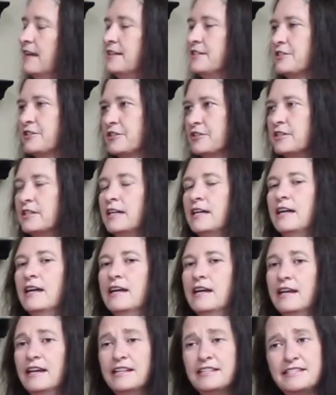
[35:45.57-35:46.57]
Easter.
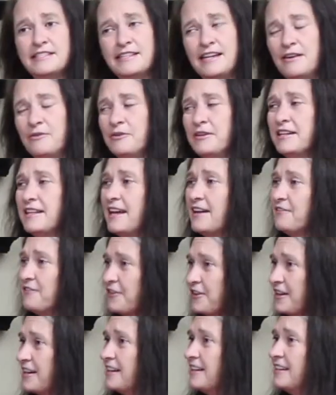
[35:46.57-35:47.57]
It's not really that
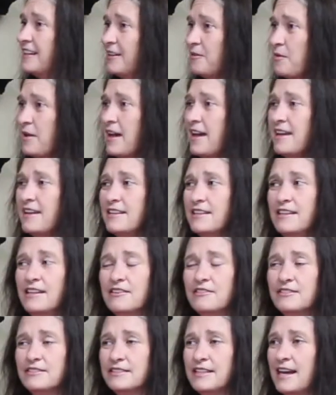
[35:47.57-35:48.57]
far away. You
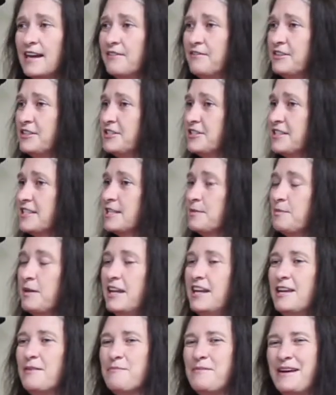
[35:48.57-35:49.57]
know, life is just
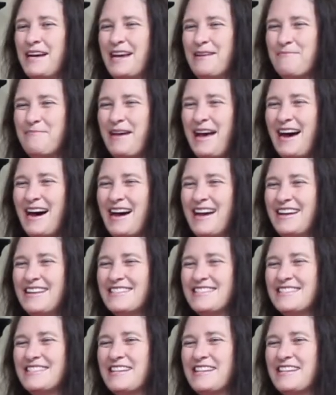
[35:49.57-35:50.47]
speeding by us.